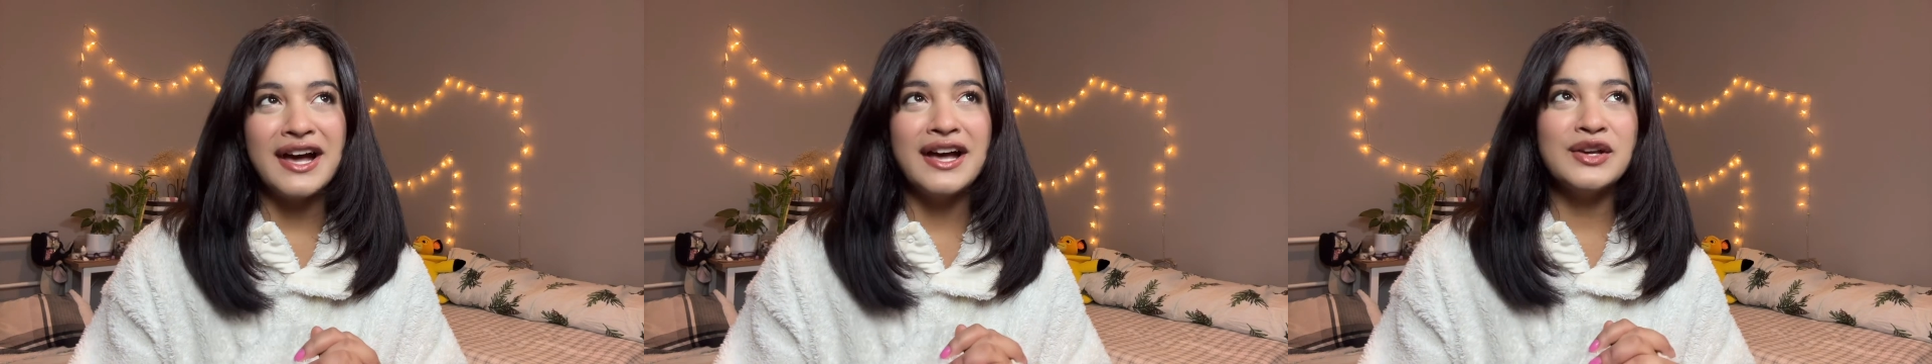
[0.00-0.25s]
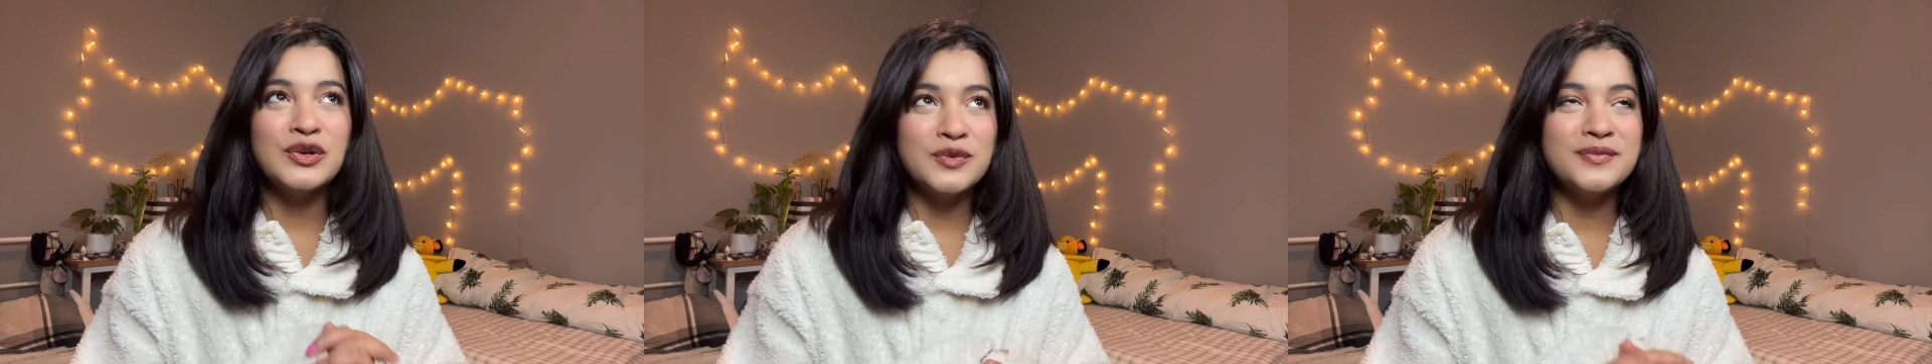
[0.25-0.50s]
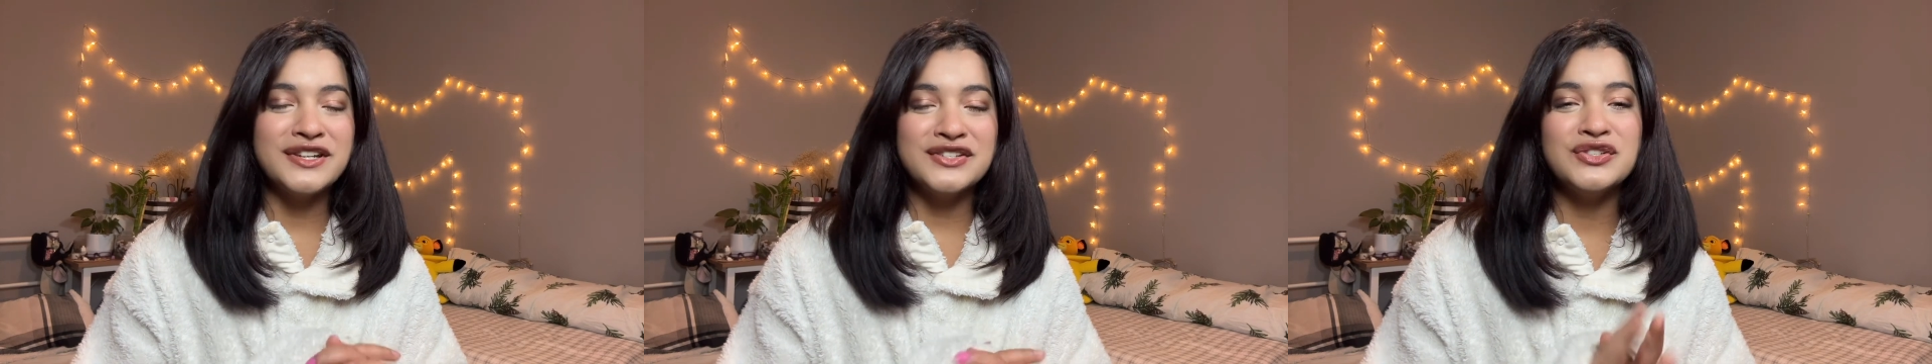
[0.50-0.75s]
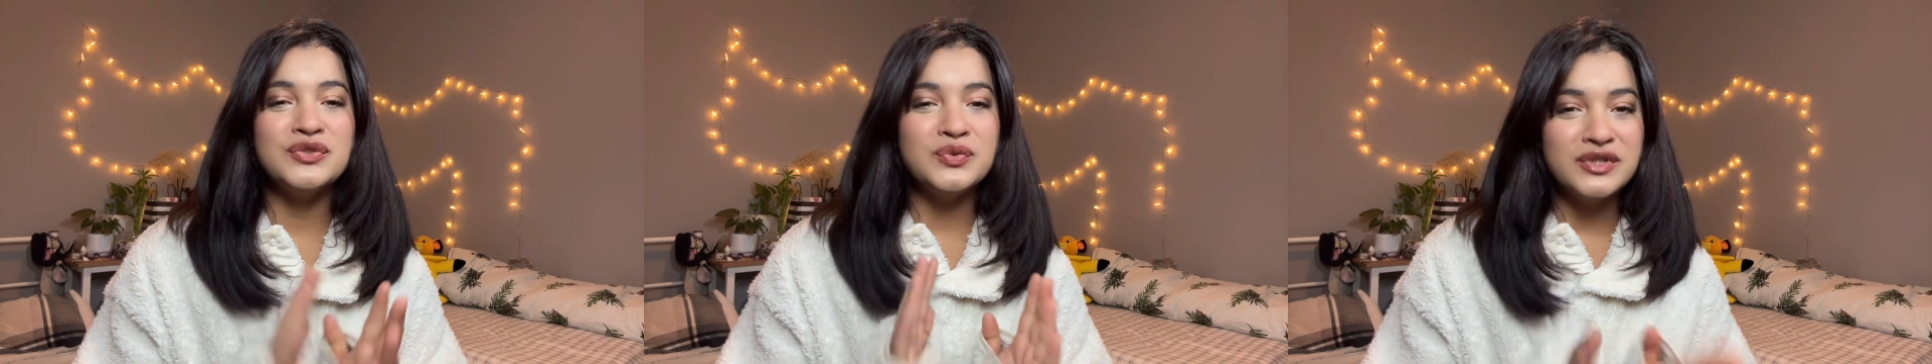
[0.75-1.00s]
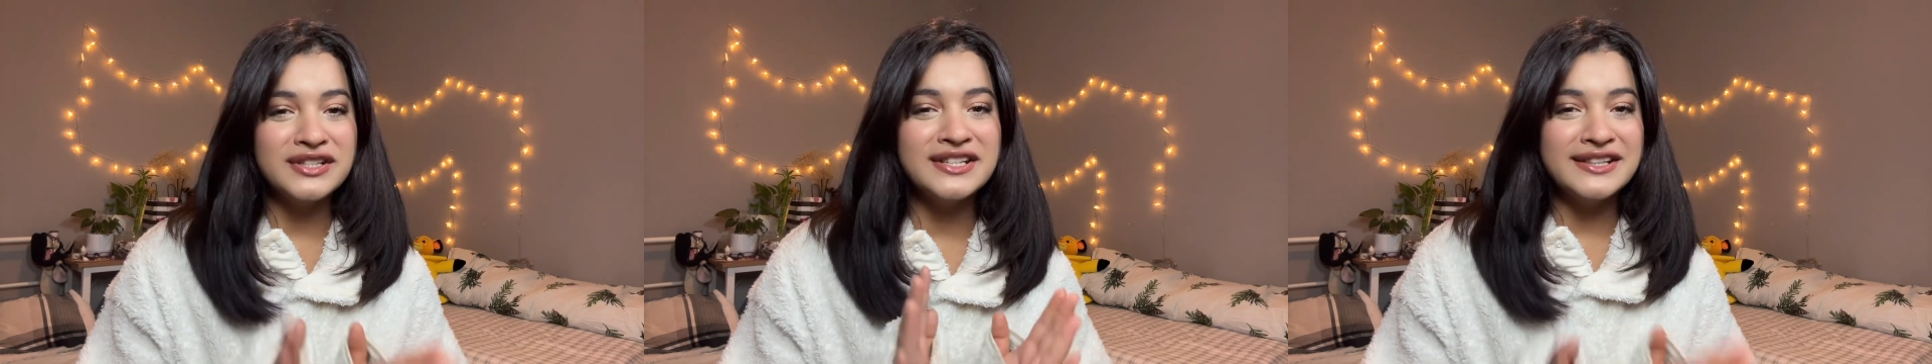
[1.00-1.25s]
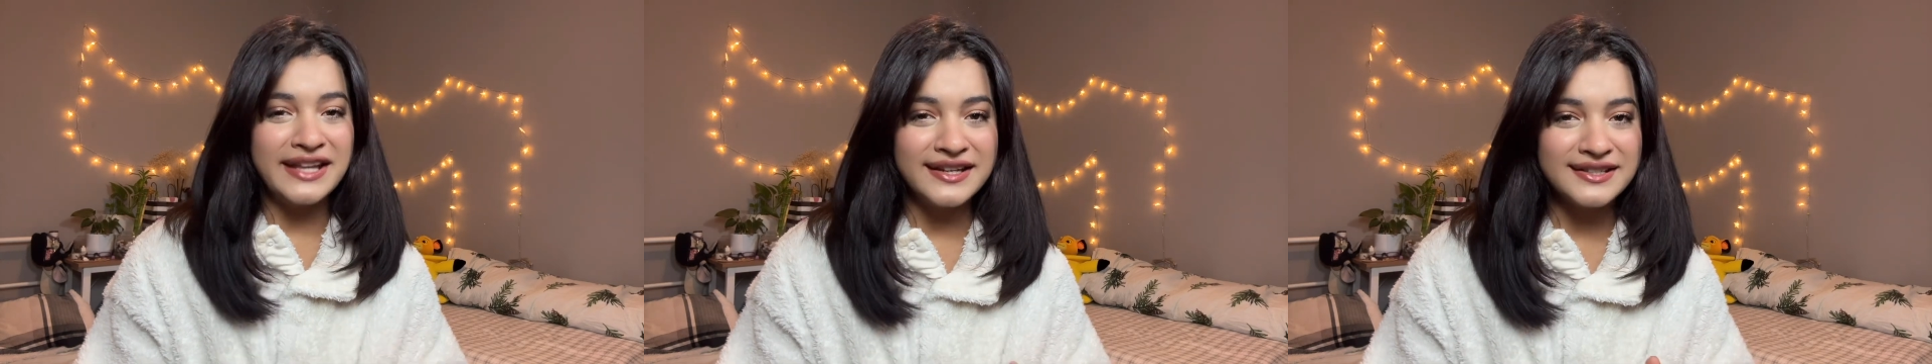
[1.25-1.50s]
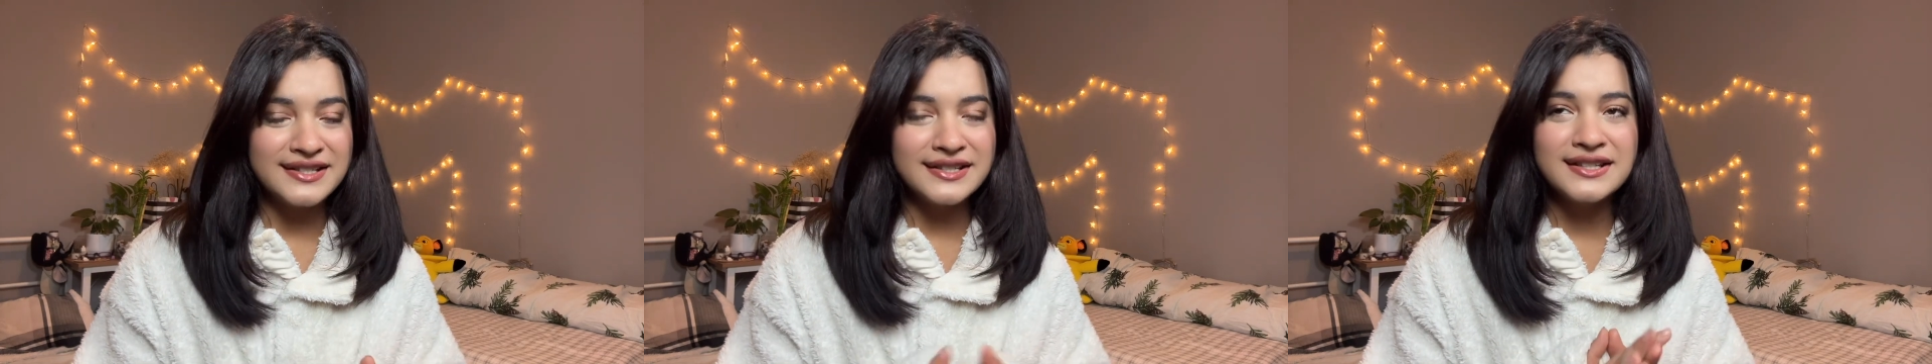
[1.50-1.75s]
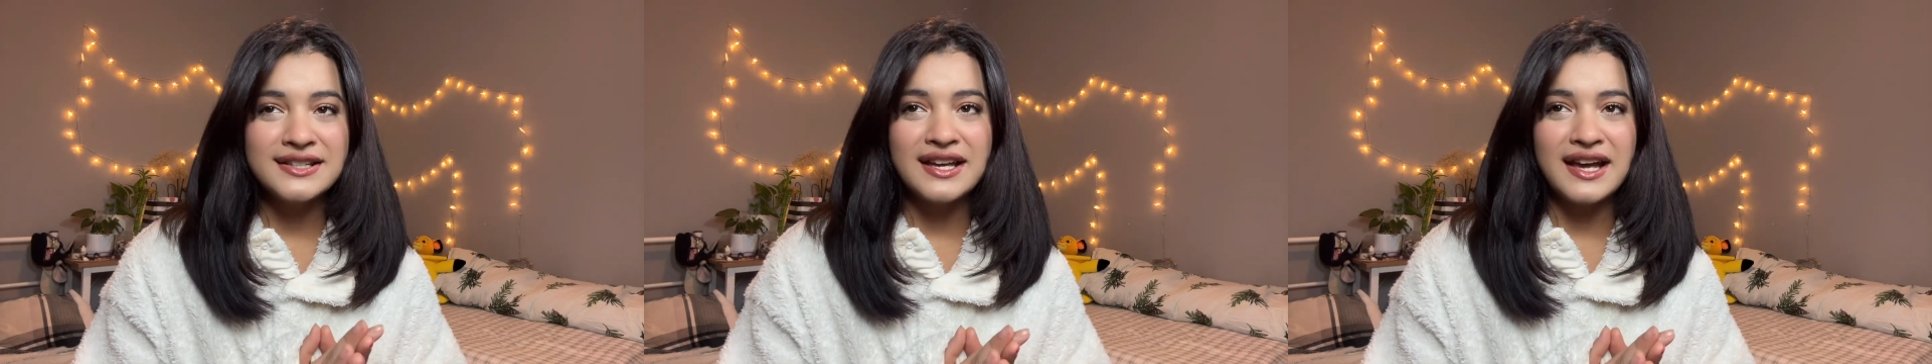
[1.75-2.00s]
I hope that you really liked it,